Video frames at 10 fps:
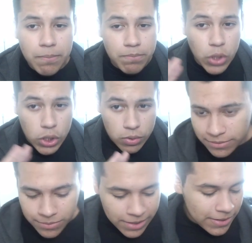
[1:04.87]
but
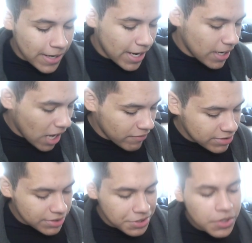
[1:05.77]
now today,
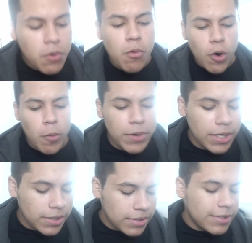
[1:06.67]
obviously, we're
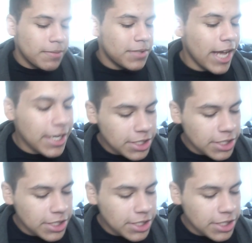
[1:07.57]
opening some dank